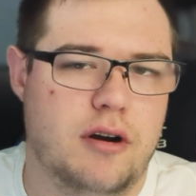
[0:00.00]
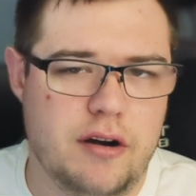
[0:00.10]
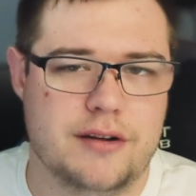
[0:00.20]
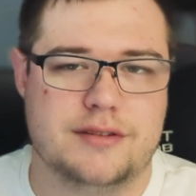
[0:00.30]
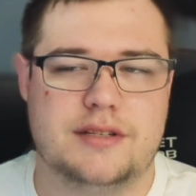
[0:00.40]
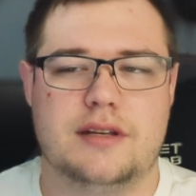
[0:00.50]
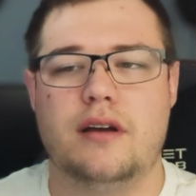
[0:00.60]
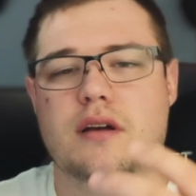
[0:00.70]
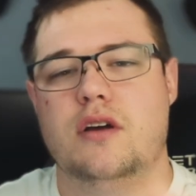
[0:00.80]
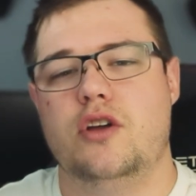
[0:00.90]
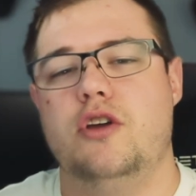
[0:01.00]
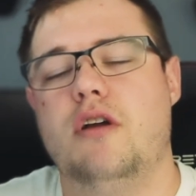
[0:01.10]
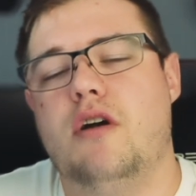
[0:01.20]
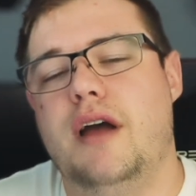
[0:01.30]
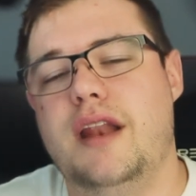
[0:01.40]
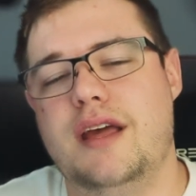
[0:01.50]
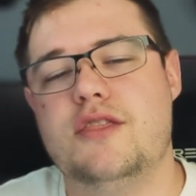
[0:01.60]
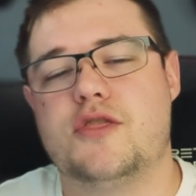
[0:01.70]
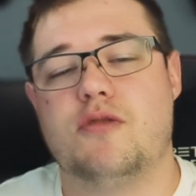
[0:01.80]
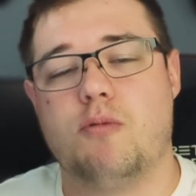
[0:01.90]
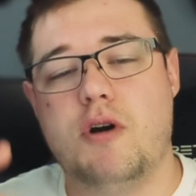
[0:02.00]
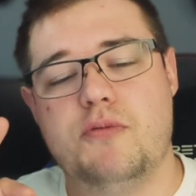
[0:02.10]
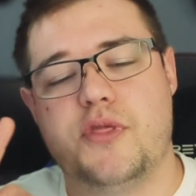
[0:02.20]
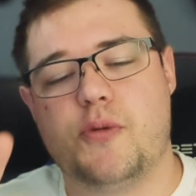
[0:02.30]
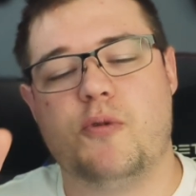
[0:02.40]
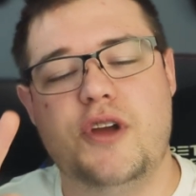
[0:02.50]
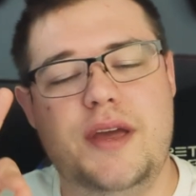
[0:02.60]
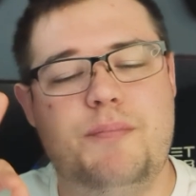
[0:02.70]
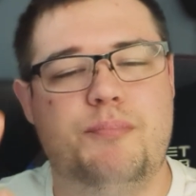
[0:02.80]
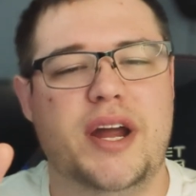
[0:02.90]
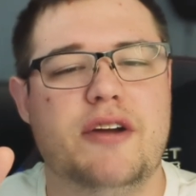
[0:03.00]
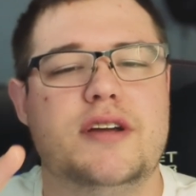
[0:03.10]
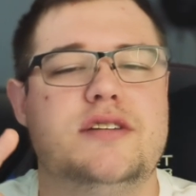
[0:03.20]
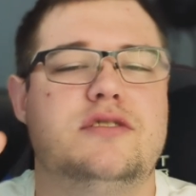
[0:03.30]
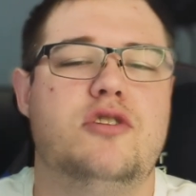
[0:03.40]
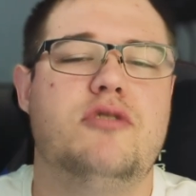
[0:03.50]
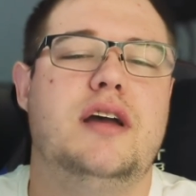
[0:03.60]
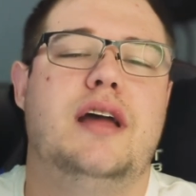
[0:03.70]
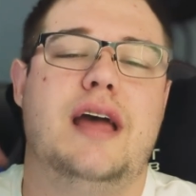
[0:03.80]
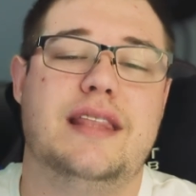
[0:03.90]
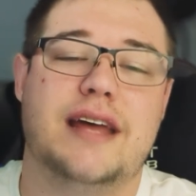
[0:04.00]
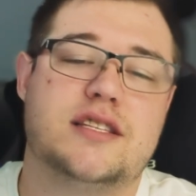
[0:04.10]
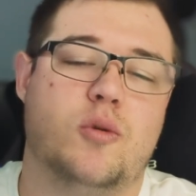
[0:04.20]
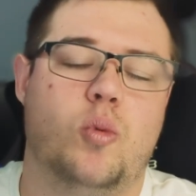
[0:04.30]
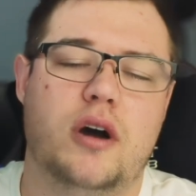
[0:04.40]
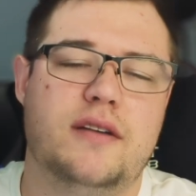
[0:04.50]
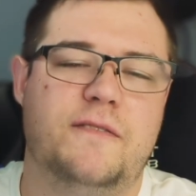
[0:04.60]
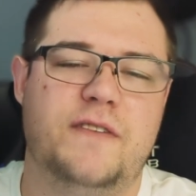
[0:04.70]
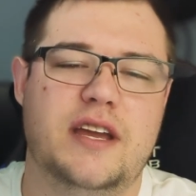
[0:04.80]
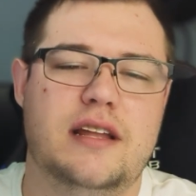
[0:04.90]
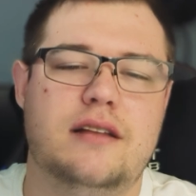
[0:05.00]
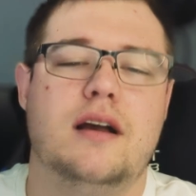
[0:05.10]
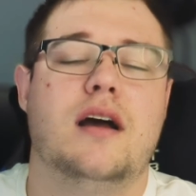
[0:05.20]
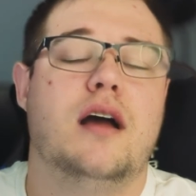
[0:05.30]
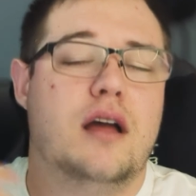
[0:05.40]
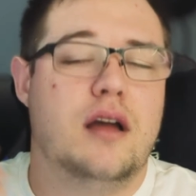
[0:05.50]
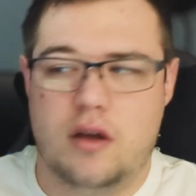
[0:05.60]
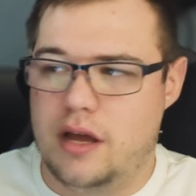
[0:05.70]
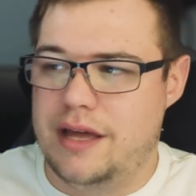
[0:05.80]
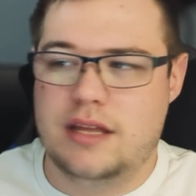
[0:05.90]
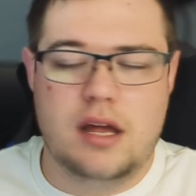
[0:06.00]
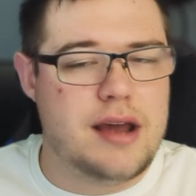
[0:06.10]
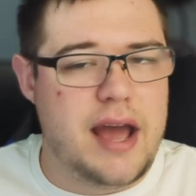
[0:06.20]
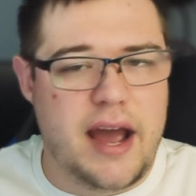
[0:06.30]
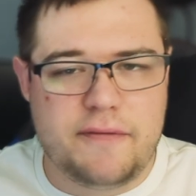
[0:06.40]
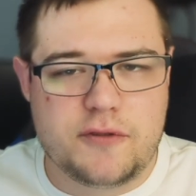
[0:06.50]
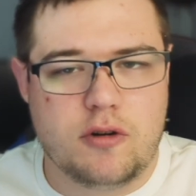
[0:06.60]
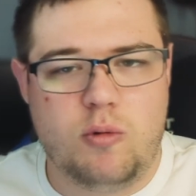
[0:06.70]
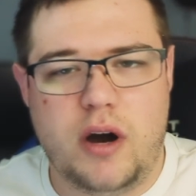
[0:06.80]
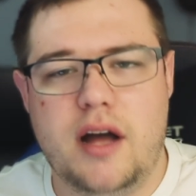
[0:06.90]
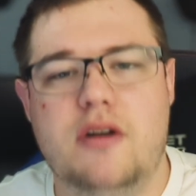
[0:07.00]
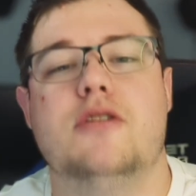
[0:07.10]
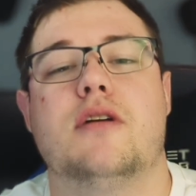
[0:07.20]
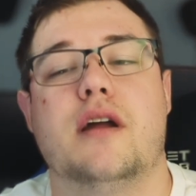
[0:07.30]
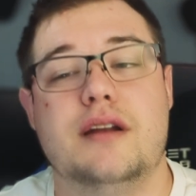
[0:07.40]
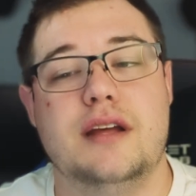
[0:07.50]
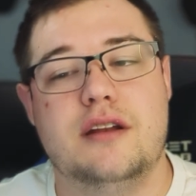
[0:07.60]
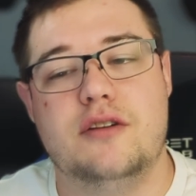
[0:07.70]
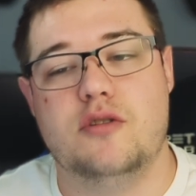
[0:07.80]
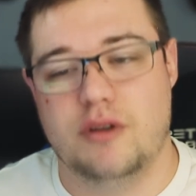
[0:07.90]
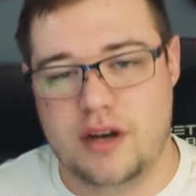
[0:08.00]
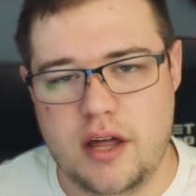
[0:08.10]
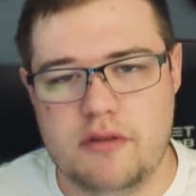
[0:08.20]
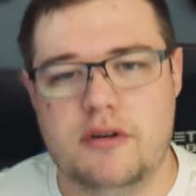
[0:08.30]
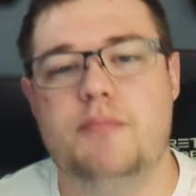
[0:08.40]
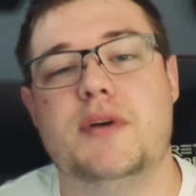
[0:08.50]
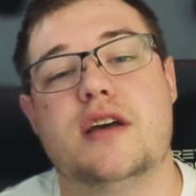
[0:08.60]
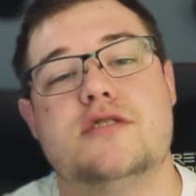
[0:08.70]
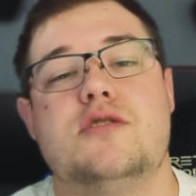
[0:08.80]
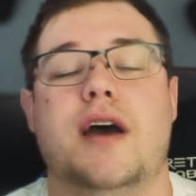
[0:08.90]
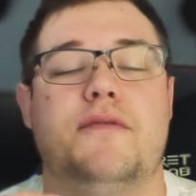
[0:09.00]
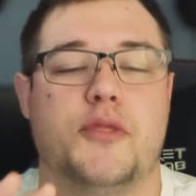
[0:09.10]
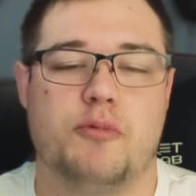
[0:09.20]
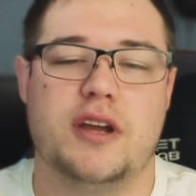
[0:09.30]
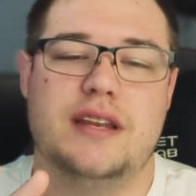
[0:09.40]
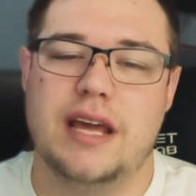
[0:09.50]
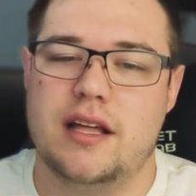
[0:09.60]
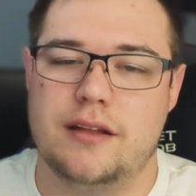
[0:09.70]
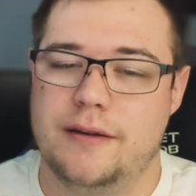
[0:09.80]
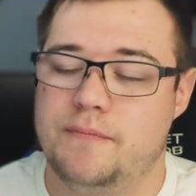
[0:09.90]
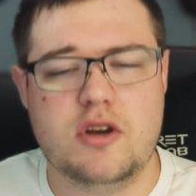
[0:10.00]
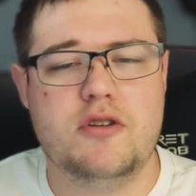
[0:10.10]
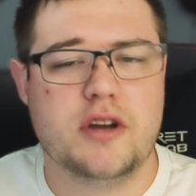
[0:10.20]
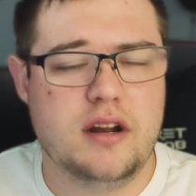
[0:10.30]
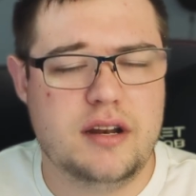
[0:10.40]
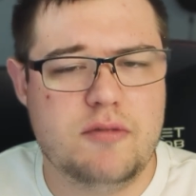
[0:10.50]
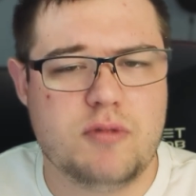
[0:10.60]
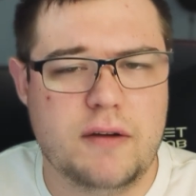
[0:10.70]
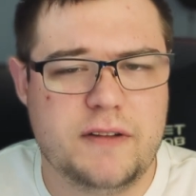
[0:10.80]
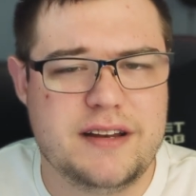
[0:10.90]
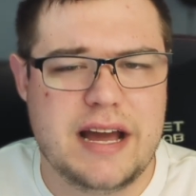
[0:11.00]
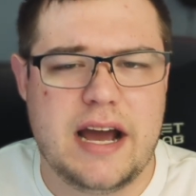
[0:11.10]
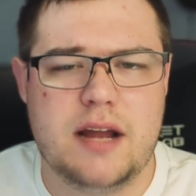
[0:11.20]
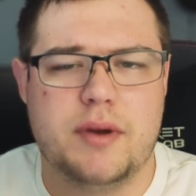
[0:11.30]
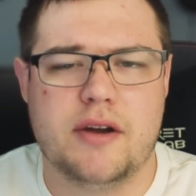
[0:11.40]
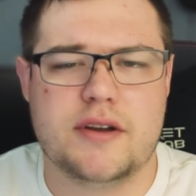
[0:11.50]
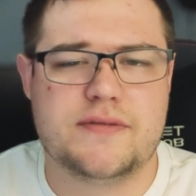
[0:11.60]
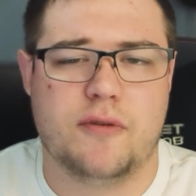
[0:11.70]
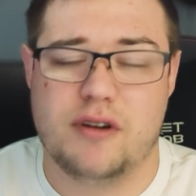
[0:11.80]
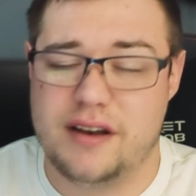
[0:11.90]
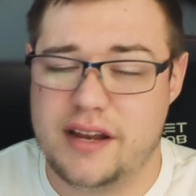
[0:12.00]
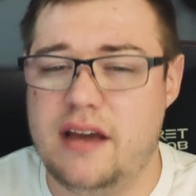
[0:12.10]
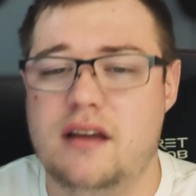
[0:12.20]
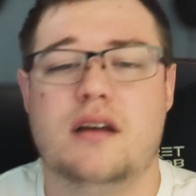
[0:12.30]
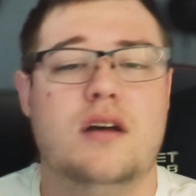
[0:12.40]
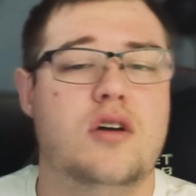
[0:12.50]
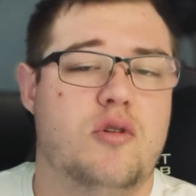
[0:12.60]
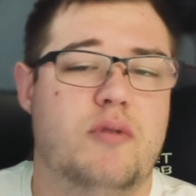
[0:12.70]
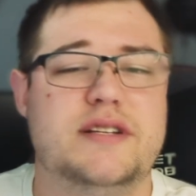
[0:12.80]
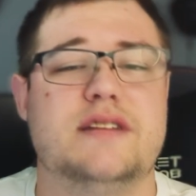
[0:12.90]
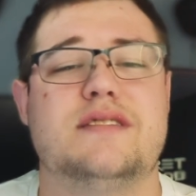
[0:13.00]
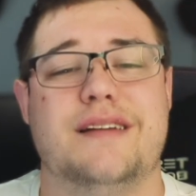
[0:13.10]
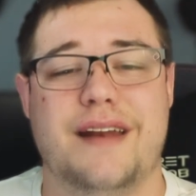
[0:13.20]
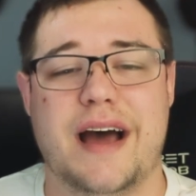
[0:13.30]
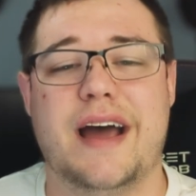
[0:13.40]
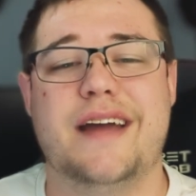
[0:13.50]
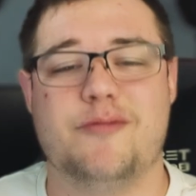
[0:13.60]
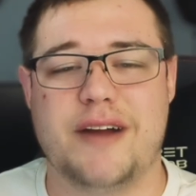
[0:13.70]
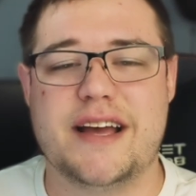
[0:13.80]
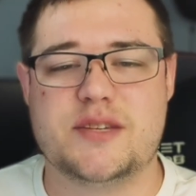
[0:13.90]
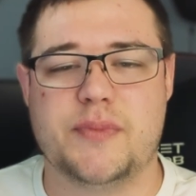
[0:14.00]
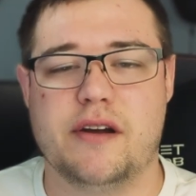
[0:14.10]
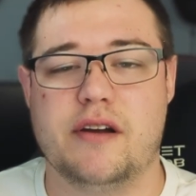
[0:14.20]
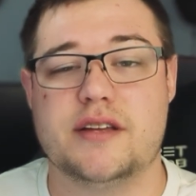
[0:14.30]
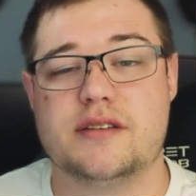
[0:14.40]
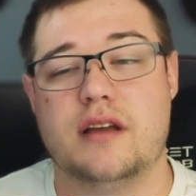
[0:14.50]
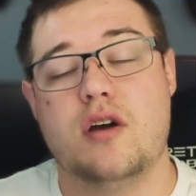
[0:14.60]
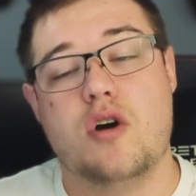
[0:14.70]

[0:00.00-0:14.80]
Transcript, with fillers: hearts you can go ahead and throw three berries to it, and that's one feed. And then after a while, you're gonna need to do another one because you have three daily. So you're gonna need roughly nine berries for a day, which is nine razz berries